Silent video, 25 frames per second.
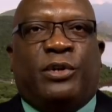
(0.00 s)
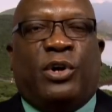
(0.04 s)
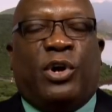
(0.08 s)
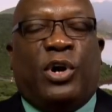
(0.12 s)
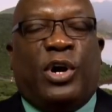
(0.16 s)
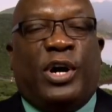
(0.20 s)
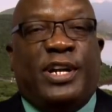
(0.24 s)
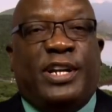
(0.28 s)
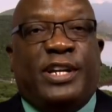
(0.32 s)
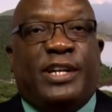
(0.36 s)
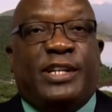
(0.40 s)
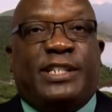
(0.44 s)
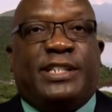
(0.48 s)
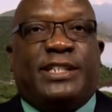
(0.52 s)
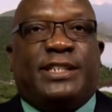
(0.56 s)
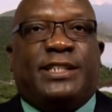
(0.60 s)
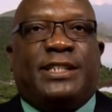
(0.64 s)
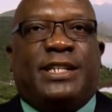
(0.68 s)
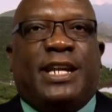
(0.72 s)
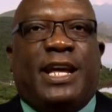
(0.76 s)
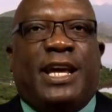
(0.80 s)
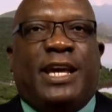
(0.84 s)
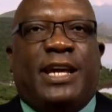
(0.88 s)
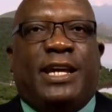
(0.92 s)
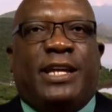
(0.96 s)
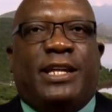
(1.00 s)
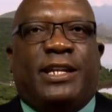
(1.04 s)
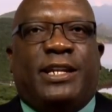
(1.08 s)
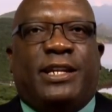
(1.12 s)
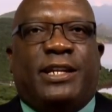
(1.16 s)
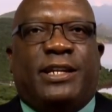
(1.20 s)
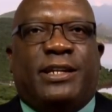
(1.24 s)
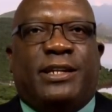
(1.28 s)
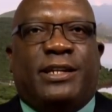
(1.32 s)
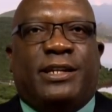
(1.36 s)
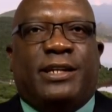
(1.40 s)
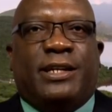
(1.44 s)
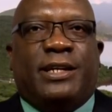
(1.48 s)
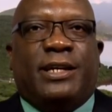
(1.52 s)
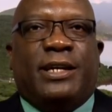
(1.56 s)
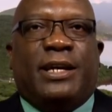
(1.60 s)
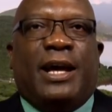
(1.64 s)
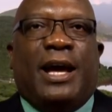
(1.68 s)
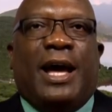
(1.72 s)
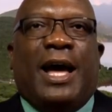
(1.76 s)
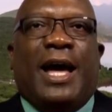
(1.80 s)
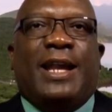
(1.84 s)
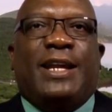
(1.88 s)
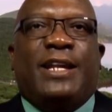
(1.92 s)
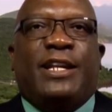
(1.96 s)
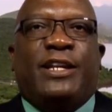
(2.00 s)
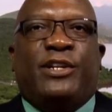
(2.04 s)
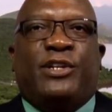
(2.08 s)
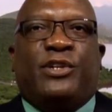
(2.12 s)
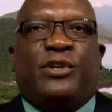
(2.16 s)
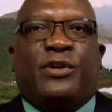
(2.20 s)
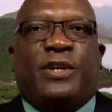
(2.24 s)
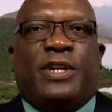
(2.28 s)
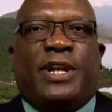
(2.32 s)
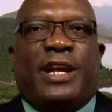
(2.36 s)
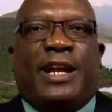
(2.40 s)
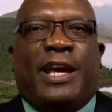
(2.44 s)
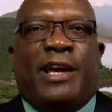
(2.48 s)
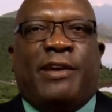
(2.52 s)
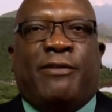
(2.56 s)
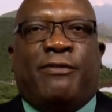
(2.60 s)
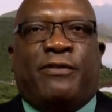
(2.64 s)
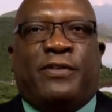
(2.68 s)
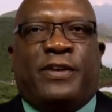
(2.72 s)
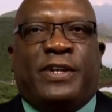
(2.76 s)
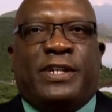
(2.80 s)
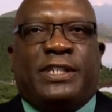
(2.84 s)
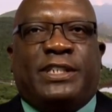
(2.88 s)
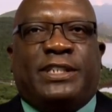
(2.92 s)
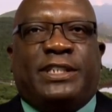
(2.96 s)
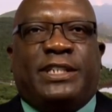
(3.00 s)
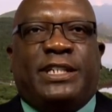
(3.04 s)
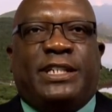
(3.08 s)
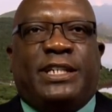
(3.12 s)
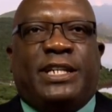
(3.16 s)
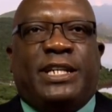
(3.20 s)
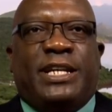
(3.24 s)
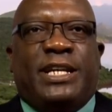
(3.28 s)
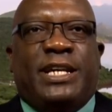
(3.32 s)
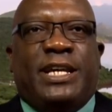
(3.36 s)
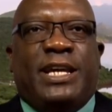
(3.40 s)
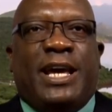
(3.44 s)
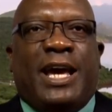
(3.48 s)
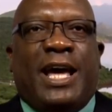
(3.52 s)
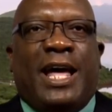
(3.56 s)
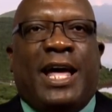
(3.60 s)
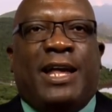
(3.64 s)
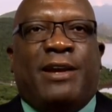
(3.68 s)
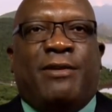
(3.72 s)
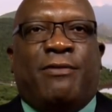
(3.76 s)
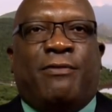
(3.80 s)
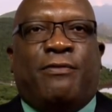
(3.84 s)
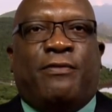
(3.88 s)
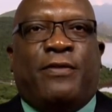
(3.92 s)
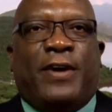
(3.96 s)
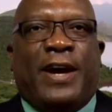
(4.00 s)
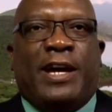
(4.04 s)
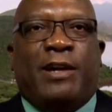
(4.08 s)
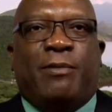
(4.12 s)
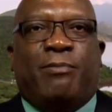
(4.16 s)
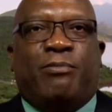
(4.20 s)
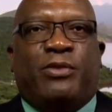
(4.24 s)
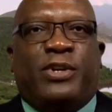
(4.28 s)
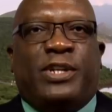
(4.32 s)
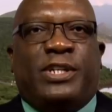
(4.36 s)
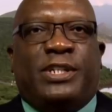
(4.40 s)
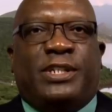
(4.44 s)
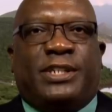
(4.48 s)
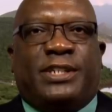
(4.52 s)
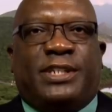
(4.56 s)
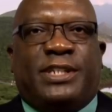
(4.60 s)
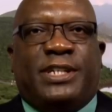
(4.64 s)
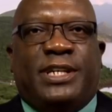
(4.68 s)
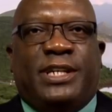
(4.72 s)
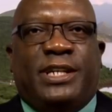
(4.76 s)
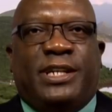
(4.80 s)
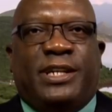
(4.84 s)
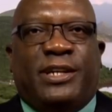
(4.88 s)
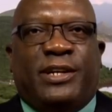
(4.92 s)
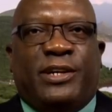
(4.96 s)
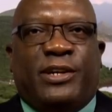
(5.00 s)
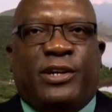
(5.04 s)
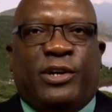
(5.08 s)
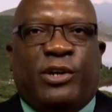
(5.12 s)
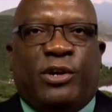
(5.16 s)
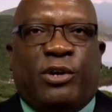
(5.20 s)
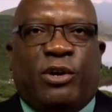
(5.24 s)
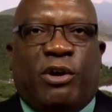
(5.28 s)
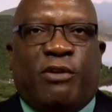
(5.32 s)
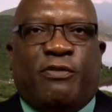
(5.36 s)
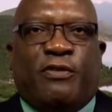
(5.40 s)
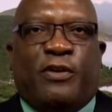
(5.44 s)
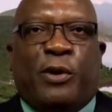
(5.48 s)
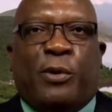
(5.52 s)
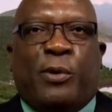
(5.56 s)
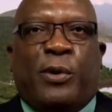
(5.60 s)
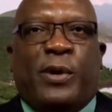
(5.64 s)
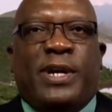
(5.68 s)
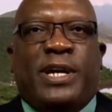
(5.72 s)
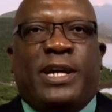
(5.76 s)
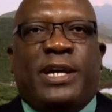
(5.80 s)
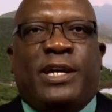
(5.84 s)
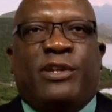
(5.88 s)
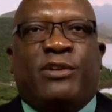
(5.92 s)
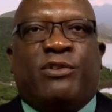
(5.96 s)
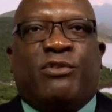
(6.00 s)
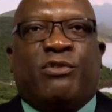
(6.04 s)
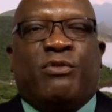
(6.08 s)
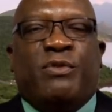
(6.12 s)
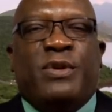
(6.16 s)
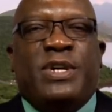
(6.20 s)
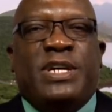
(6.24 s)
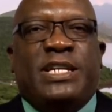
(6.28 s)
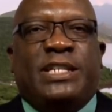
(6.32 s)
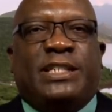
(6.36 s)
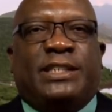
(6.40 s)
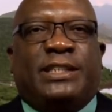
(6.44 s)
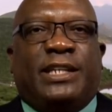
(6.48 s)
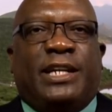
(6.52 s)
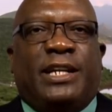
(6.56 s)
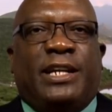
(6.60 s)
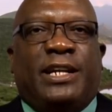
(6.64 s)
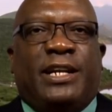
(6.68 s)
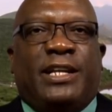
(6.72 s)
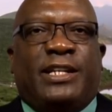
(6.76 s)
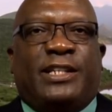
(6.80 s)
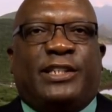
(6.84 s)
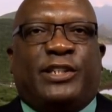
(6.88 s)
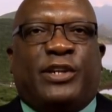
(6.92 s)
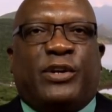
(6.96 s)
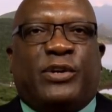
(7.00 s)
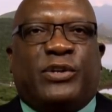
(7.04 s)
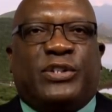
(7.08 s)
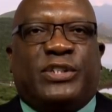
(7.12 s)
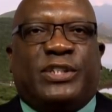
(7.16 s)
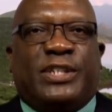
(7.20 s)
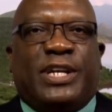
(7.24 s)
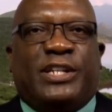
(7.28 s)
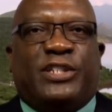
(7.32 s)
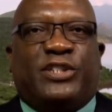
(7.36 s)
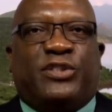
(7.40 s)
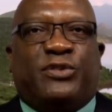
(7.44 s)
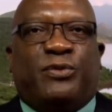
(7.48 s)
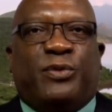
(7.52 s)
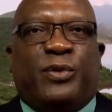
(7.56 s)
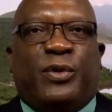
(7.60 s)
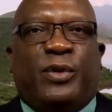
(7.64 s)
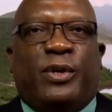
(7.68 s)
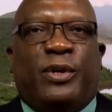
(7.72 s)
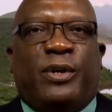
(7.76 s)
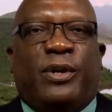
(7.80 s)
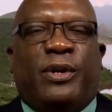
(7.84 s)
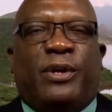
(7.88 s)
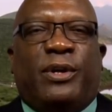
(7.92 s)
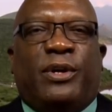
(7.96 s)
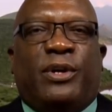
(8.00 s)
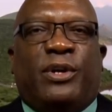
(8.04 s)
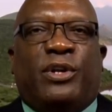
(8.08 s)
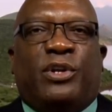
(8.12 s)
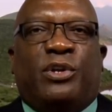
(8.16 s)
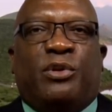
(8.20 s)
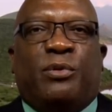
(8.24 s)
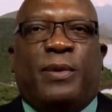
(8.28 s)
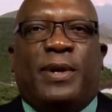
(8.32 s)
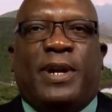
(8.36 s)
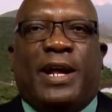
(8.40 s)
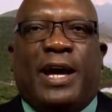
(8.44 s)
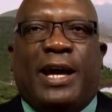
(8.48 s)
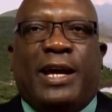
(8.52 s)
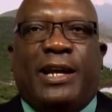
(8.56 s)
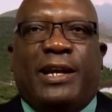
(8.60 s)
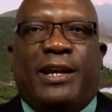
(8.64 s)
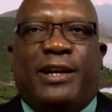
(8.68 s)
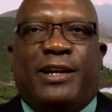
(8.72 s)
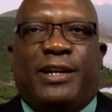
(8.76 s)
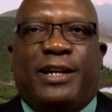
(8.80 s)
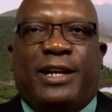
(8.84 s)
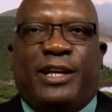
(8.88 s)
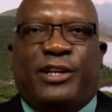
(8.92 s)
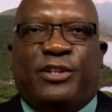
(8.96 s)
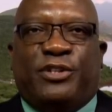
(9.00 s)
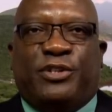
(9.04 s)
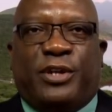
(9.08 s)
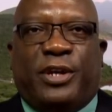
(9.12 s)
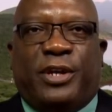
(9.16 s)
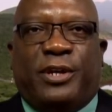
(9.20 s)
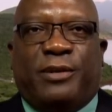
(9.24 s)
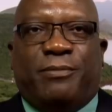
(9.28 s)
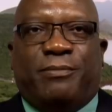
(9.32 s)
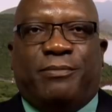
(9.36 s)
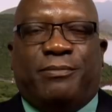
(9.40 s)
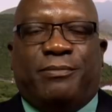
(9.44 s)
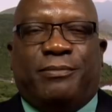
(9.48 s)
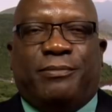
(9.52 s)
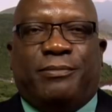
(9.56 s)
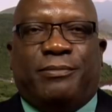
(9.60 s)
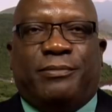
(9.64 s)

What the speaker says: Others stayed, adding to the diversity and vibrancy of our increasingly successful Twin Island nation.